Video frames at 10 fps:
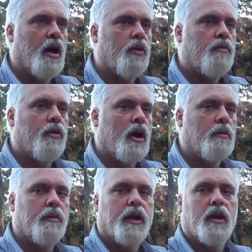I would
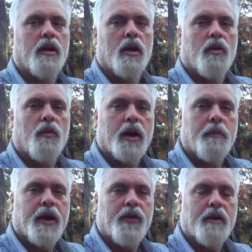probably write
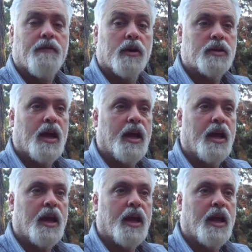about that first